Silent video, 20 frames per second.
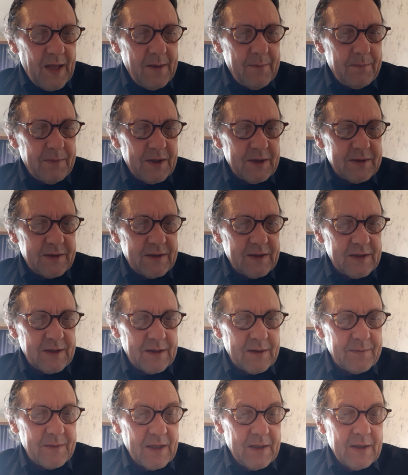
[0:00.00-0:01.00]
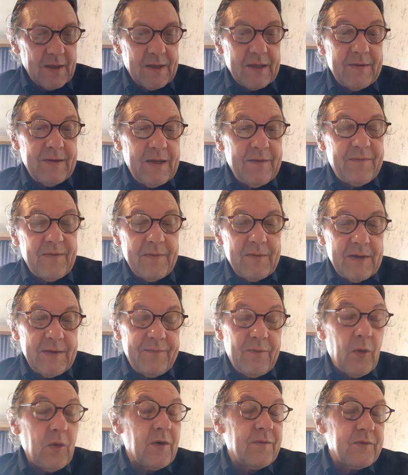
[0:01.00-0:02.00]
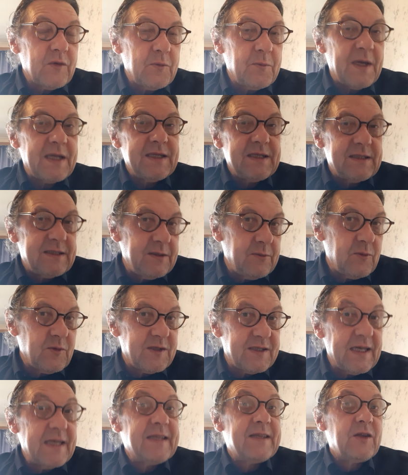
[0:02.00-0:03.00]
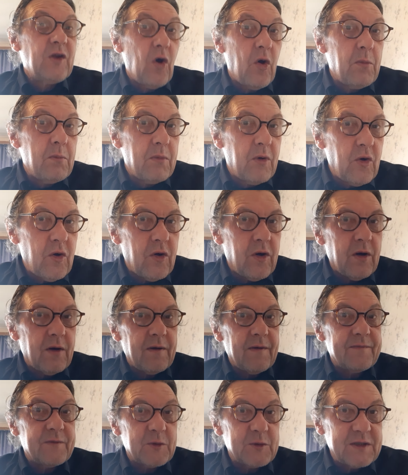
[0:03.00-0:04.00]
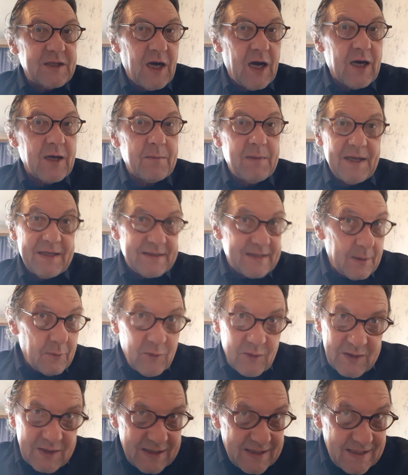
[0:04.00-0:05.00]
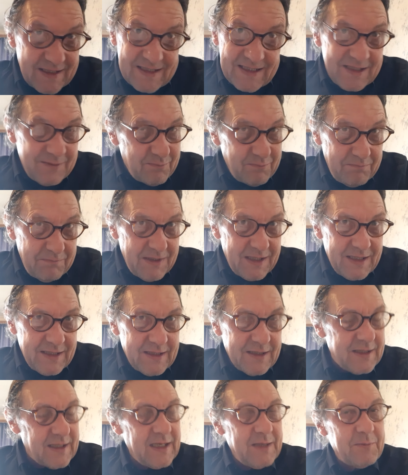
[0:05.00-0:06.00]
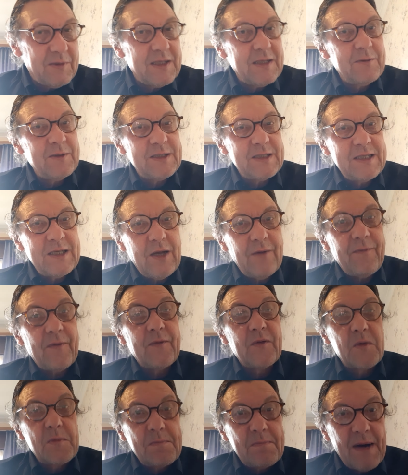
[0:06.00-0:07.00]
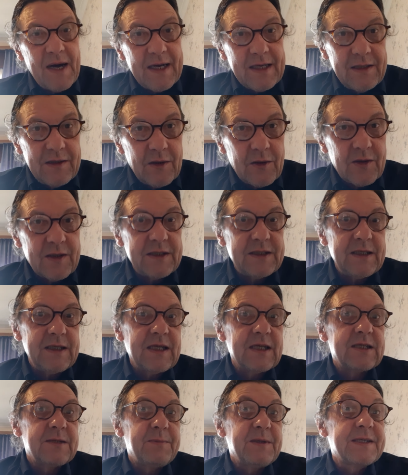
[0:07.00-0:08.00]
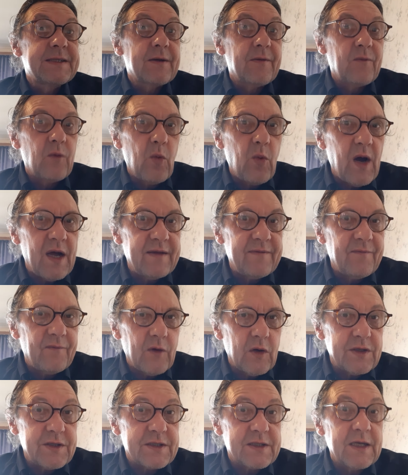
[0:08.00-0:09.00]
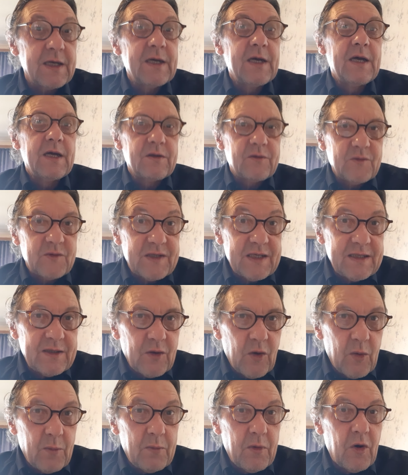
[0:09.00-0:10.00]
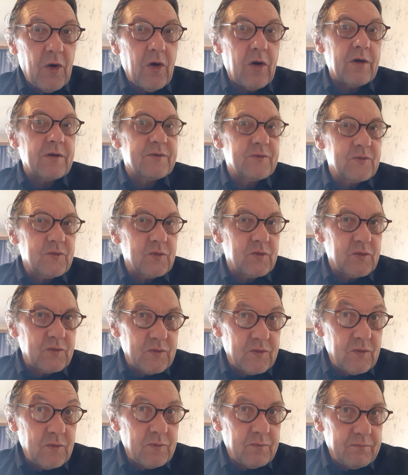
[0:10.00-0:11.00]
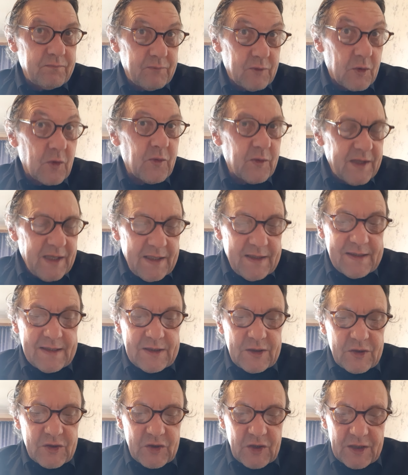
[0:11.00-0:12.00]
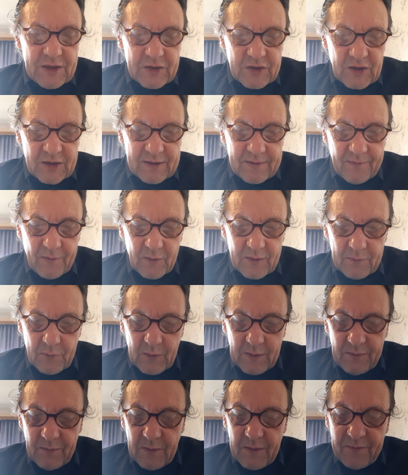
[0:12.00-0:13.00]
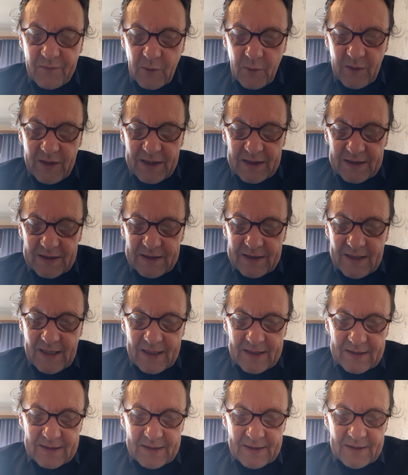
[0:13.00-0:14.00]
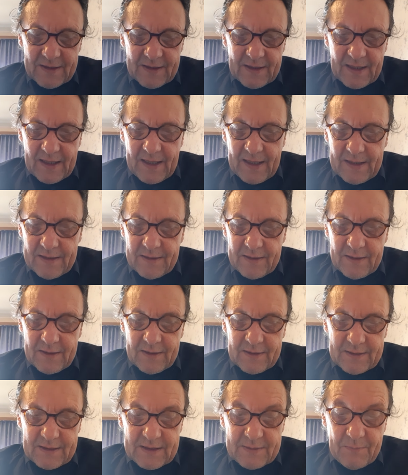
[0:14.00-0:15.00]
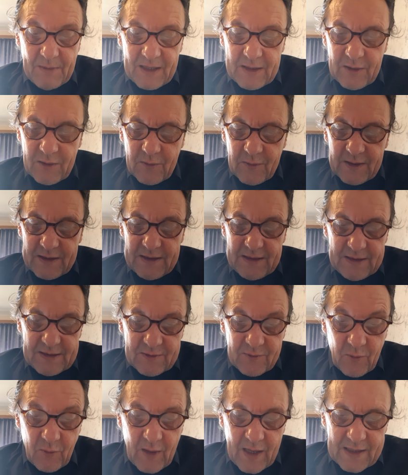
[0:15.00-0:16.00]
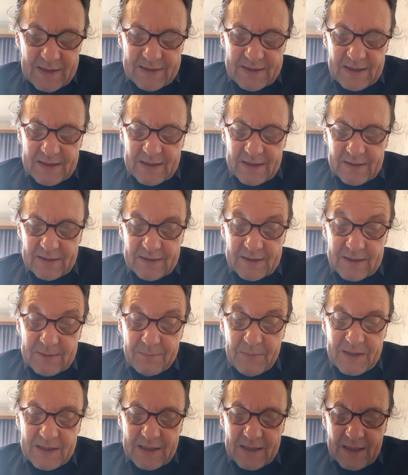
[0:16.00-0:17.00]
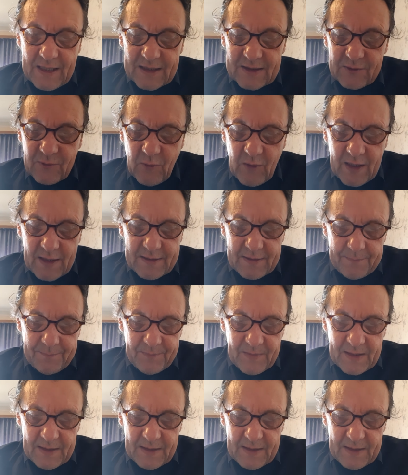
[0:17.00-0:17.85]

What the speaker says: But if all of humanity would say no more of the dark plans, that would cease immediately. But there is enough of a minority that speaks of one voice to say no more, to create this change. That's what we've created, that, and this minority is rising and speaking as one.